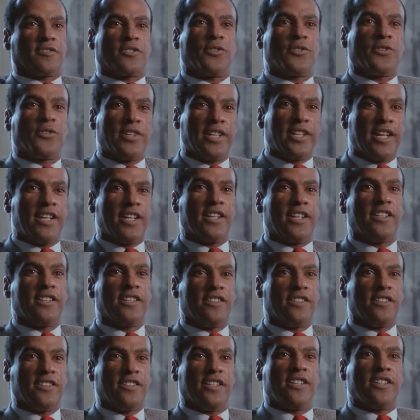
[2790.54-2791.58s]

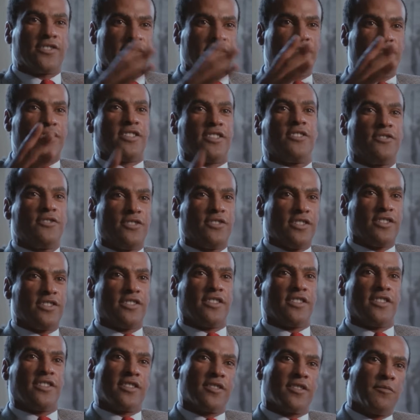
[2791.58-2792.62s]
creating
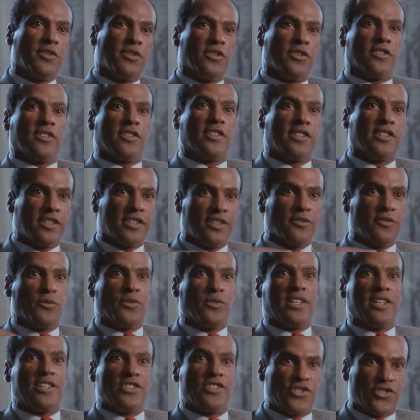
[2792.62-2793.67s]
institutions in the community that
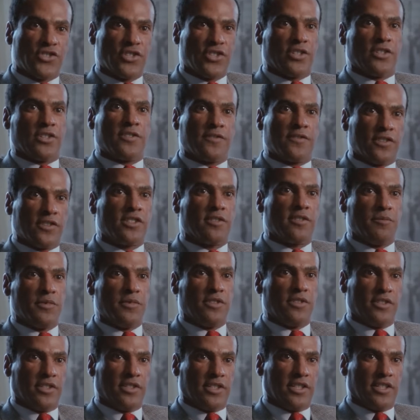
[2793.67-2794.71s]
really serve the
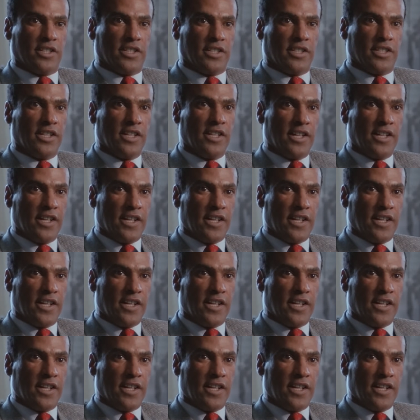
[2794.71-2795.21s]
community,